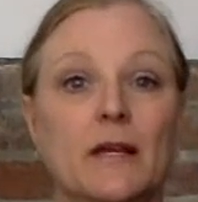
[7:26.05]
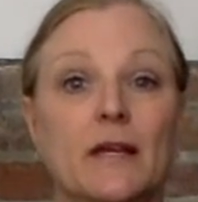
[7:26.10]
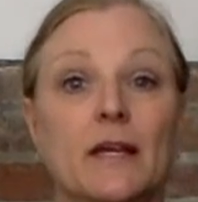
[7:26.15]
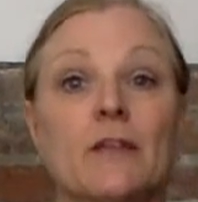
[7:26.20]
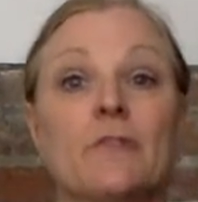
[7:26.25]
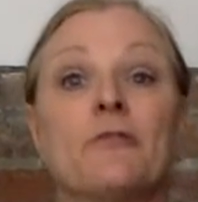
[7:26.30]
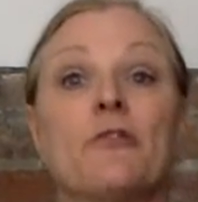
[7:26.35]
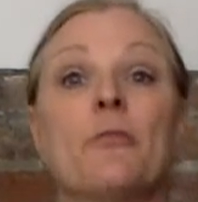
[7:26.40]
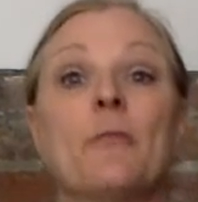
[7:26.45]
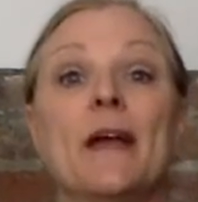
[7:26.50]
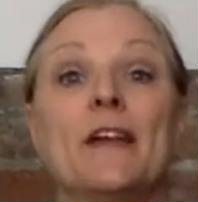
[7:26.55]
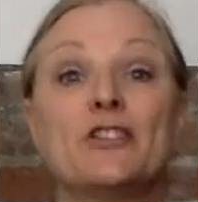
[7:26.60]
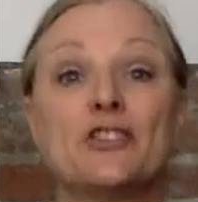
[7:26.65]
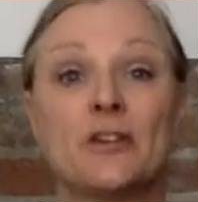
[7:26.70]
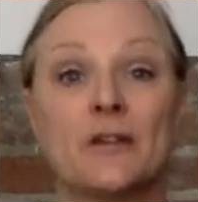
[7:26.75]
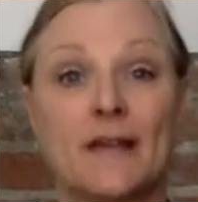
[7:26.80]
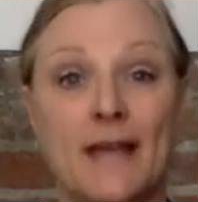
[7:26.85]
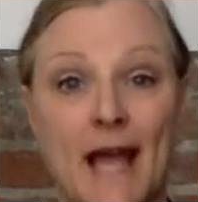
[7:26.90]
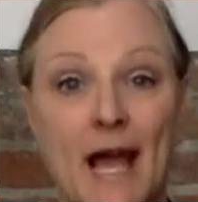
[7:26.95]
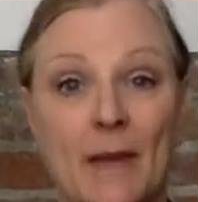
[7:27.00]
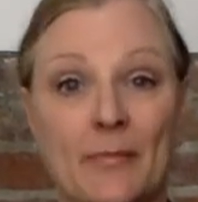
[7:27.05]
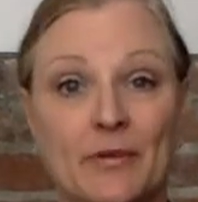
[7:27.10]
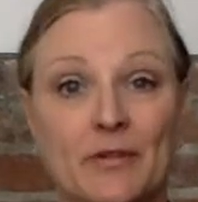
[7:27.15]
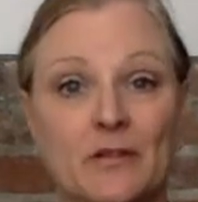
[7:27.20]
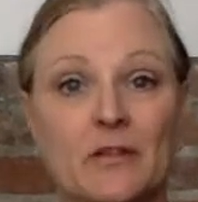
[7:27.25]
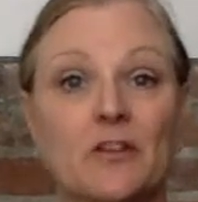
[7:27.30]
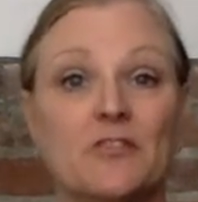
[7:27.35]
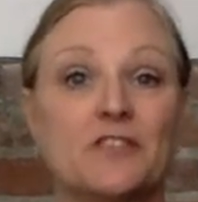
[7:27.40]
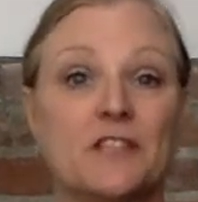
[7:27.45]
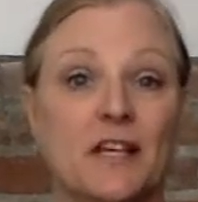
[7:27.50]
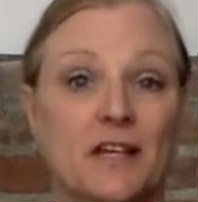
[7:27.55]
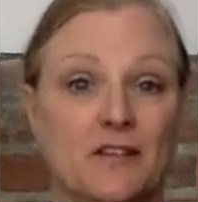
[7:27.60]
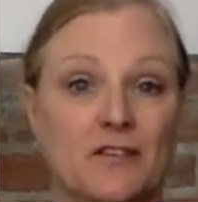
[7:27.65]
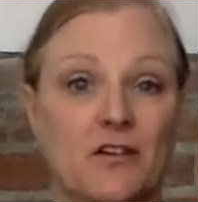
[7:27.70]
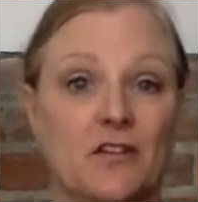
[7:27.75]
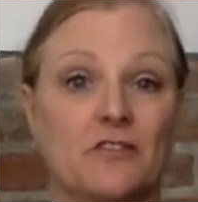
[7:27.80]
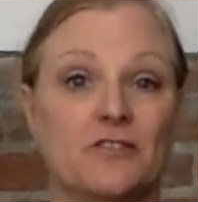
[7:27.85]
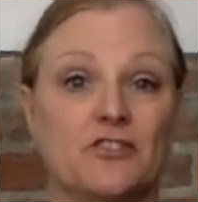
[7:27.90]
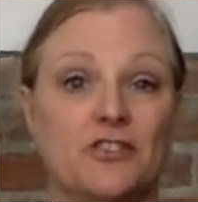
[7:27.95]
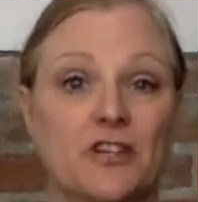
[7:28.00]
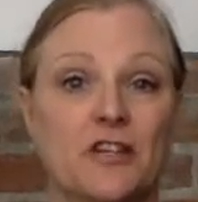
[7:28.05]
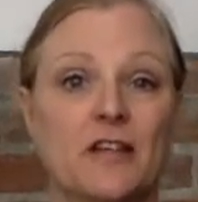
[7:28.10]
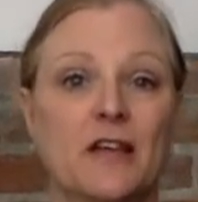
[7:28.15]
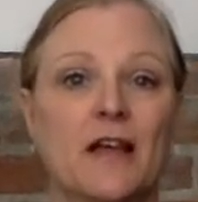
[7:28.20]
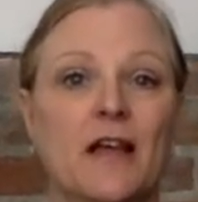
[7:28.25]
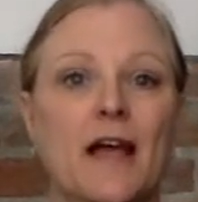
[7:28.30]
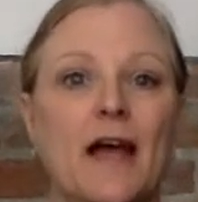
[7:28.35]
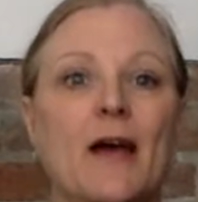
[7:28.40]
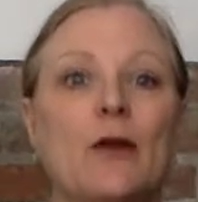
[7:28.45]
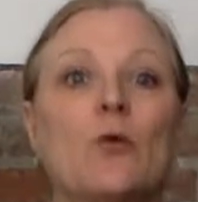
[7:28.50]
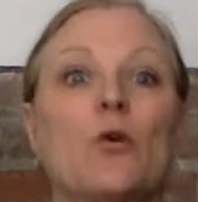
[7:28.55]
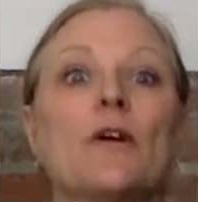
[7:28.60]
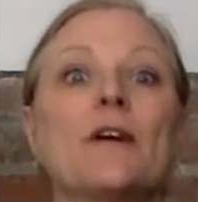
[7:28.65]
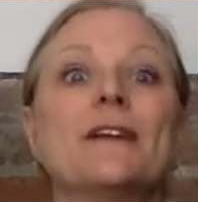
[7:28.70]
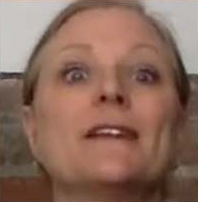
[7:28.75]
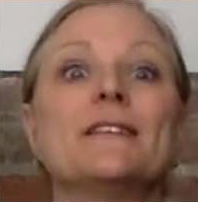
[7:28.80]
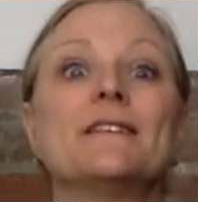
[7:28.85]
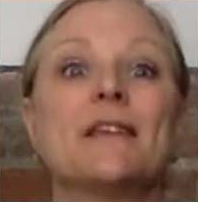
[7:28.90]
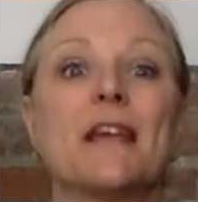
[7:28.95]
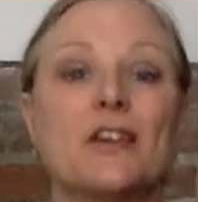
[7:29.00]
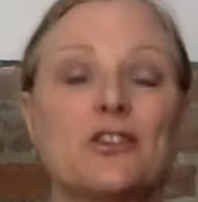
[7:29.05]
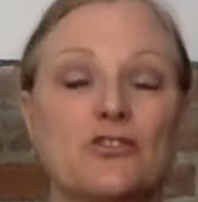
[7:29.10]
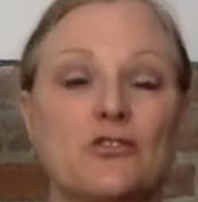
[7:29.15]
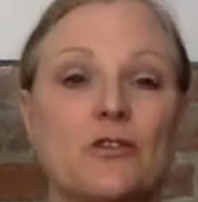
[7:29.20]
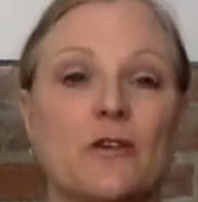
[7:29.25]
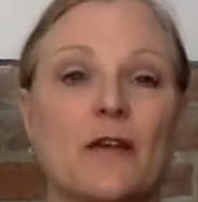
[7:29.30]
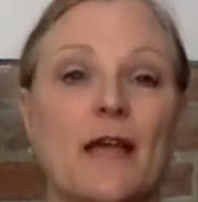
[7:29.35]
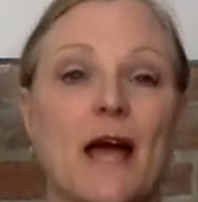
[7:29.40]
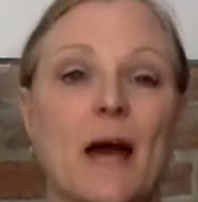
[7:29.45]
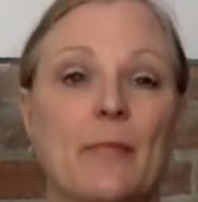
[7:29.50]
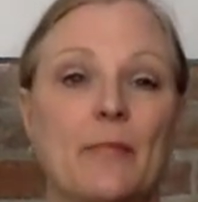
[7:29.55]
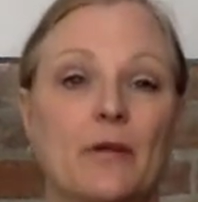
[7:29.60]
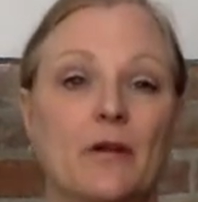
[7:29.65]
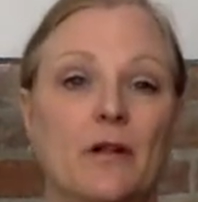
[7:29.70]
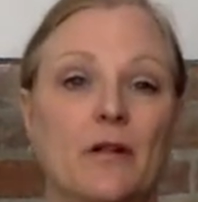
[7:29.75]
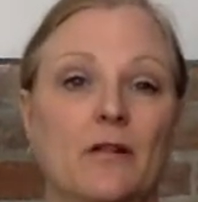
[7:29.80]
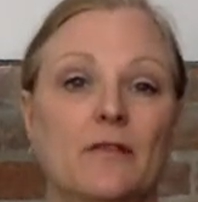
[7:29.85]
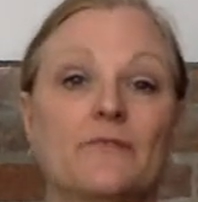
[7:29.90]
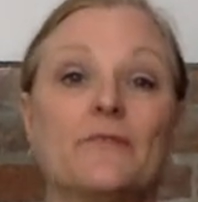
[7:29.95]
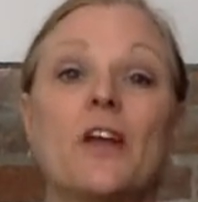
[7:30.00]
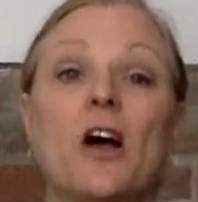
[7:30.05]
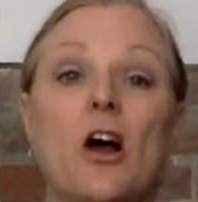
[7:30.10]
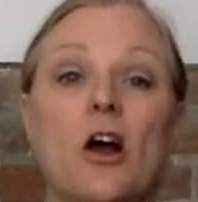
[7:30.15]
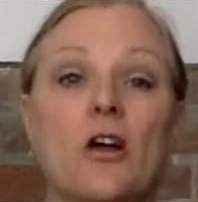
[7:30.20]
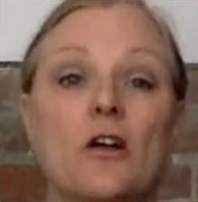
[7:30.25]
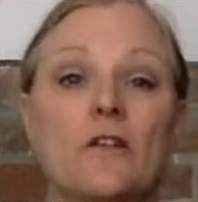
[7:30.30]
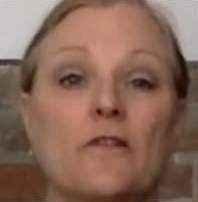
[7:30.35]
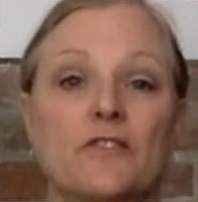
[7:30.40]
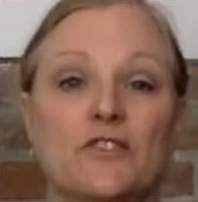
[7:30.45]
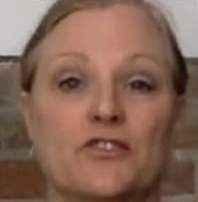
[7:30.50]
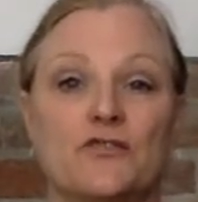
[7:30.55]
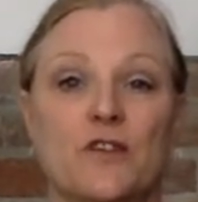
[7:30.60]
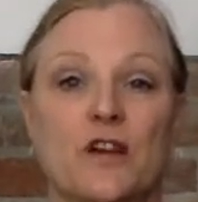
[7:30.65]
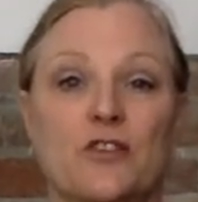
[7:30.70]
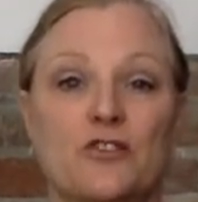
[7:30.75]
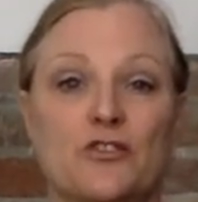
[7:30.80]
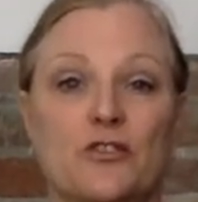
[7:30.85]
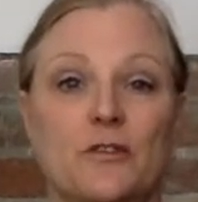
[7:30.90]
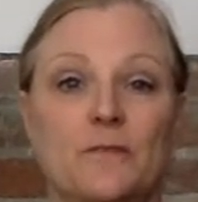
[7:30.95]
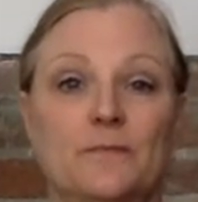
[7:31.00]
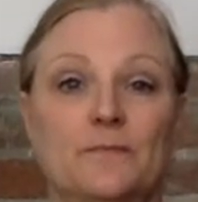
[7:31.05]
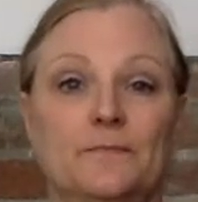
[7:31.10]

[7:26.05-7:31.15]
information capital, our technology, and organizational capital, our infrastructure.